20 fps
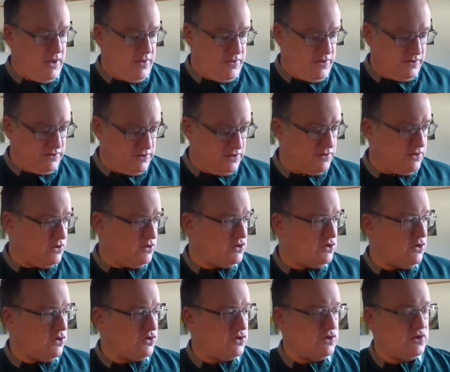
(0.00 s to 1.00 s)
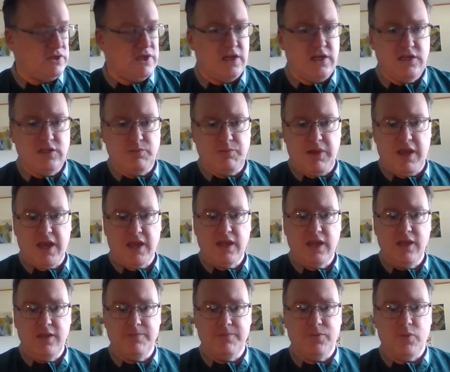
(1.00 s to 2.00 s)
This is our social studies
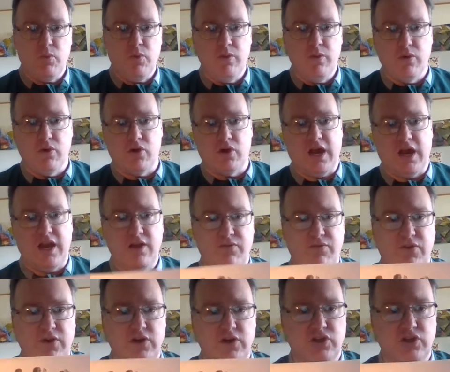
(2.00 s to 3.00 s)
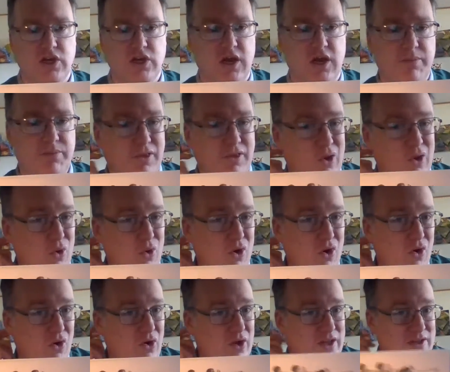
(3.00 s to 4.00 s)
packet. We were kind of finishing up
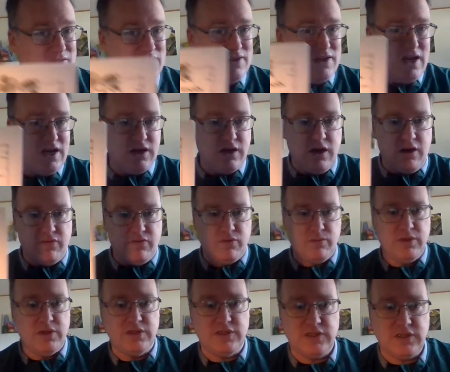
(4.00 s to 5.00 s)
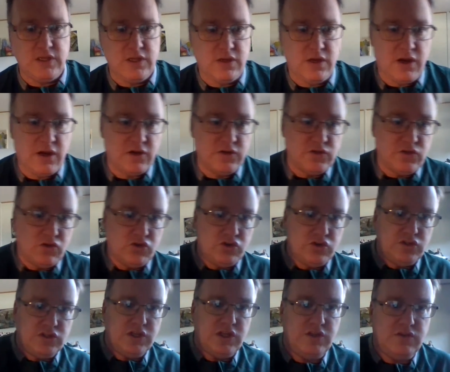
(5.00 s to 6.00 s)
local and state governments in our
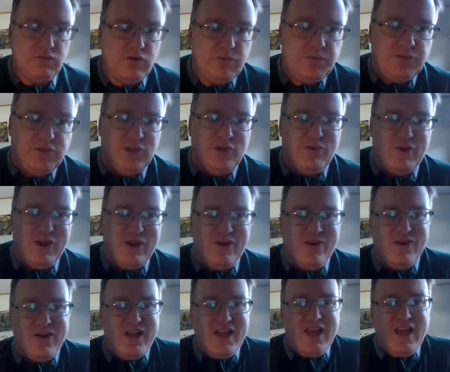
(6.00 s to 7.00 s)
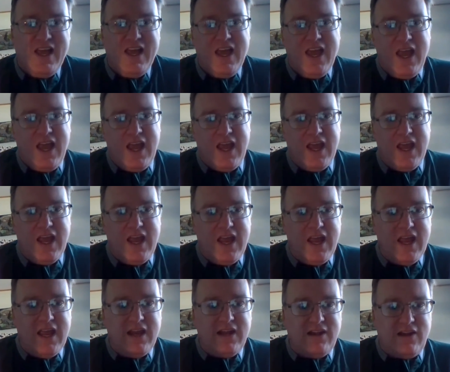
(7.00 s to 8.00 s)
social studies. Whoops, there we go.
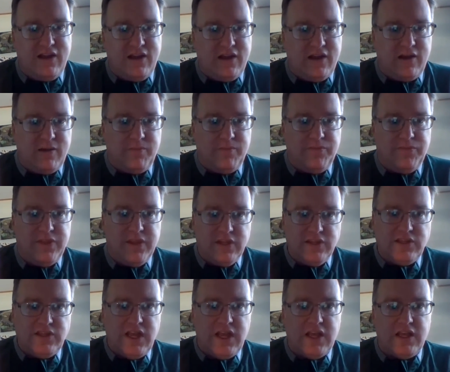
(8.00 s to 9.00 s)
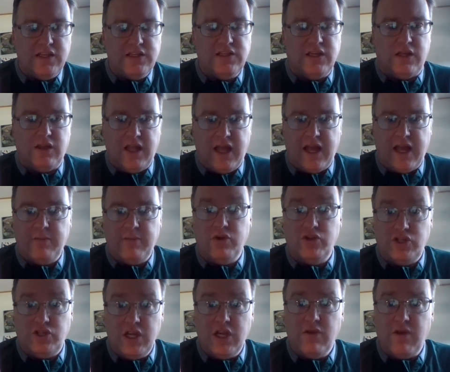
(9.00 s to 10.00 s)
And this has a lot
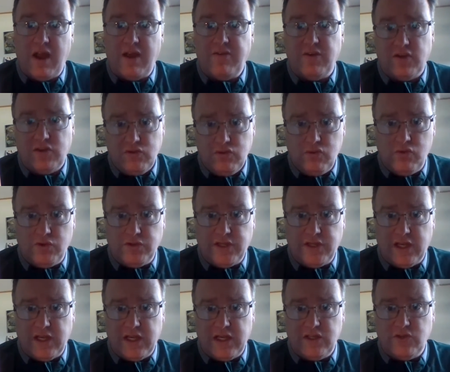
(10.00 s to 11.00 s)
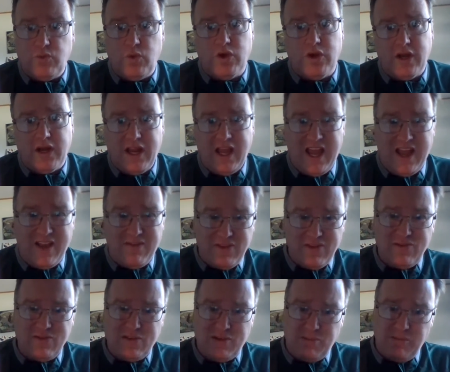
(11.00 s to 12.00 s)
about geographic tools because we're going to have
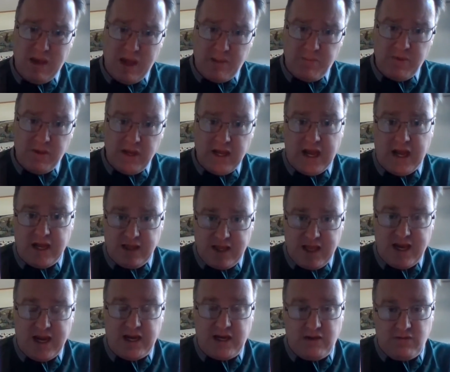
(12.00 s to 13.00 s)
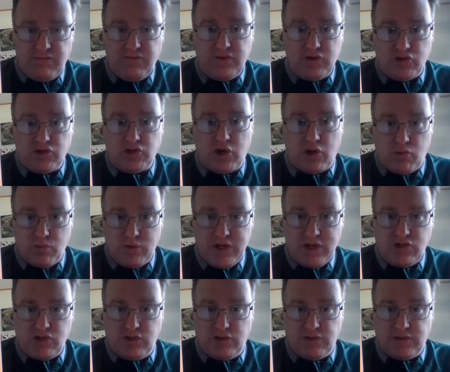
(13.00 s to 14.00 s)
to do some mapping online to finish our
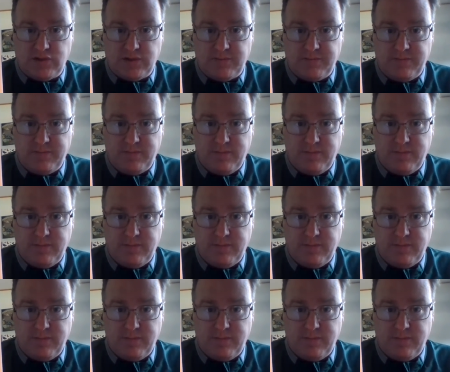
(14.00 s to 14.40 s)
regions.